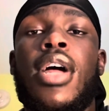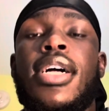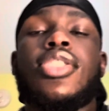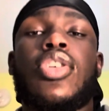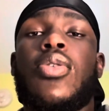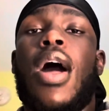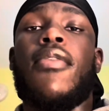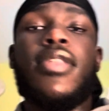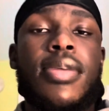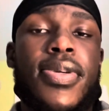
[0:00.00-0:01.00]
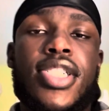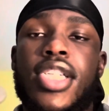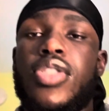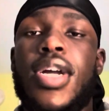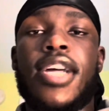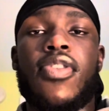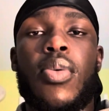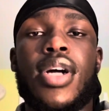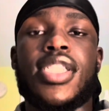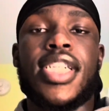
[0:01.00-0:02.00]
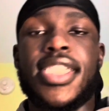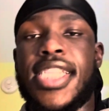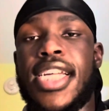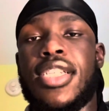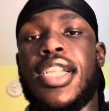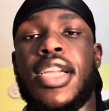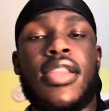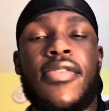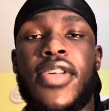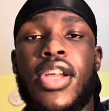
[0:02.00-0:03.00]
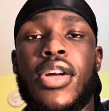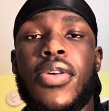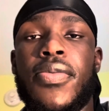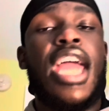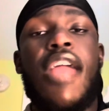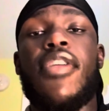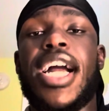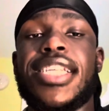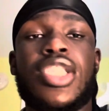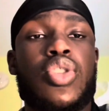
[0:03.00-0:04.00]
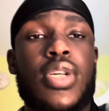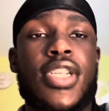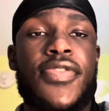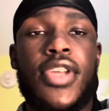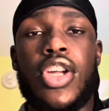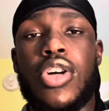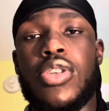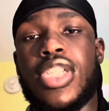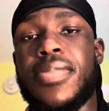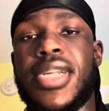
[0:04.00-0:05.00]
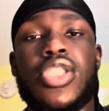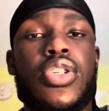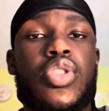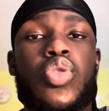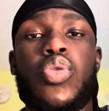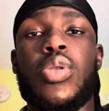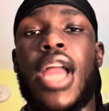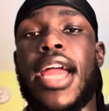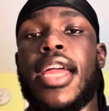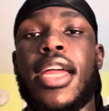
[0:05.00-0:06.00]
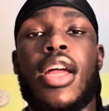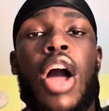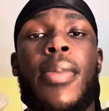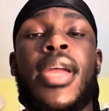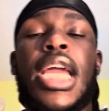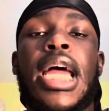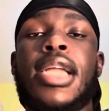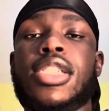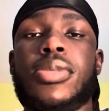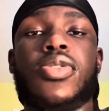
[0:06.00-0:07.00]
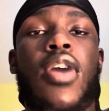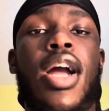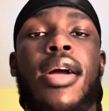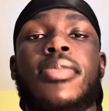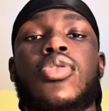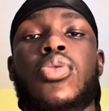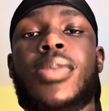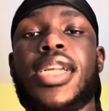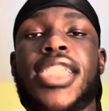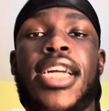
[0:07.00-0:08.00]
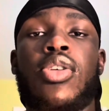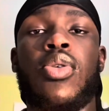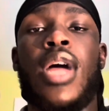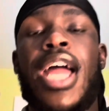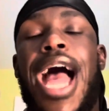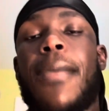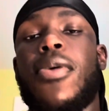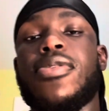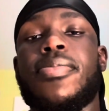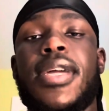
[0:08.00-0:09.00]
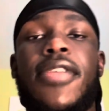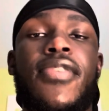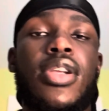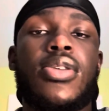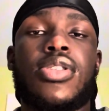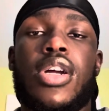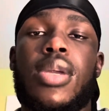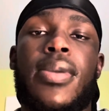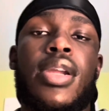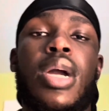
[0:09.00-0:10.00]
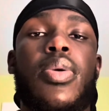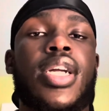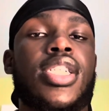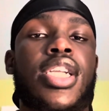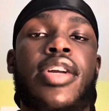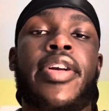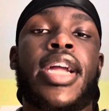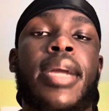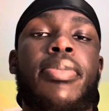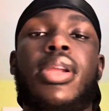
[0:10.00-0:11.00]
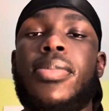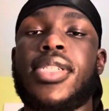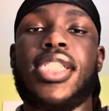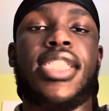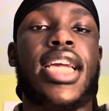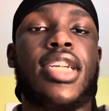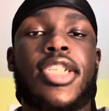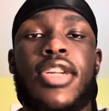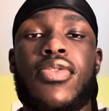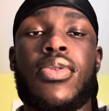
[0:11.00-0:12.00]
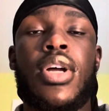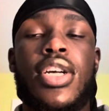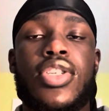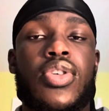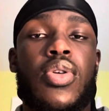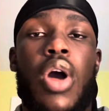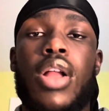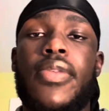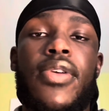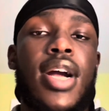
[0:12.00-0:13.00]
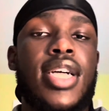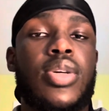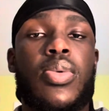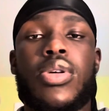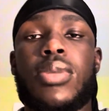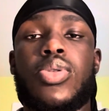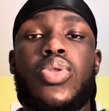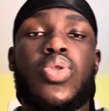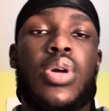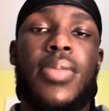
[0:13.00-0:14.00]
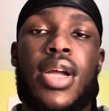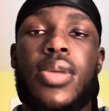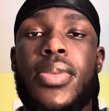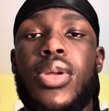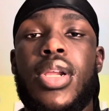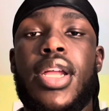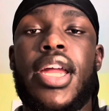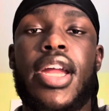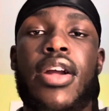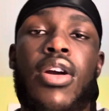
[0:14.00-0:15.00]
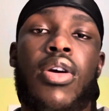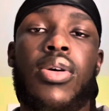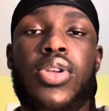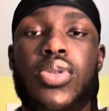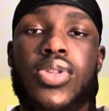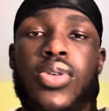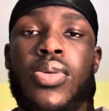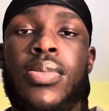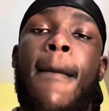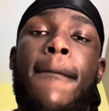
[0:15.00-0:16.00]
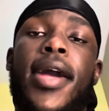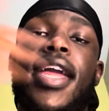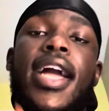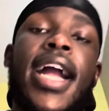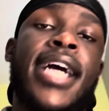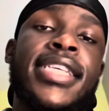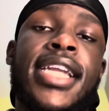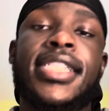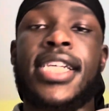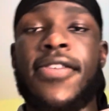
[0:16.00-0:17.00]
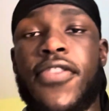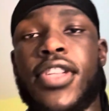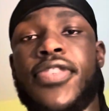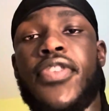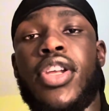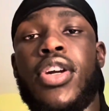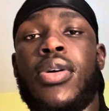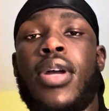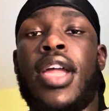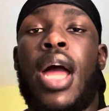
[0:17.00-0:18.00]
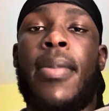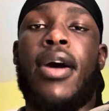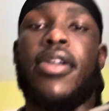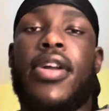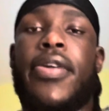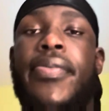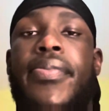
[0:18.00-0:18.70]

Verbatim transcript: So I really appreciate you guys for watching and staying to the end of the video. If you guys enjoyed this video, just make sure to like, comment, and subscribe to my channel. I post many videos talking about network engineering and pretty much just tech in general. So all of you guys are welcome to join my community here on YouTube. But yeah, guys, that is it for this video and I'm out of here.